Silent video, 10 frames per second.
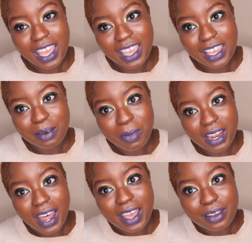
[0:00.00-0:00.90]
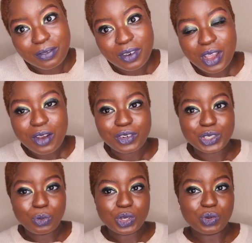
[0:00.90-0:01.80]
in my life for
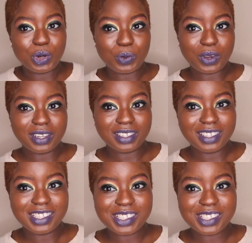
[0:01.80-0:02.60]
2021.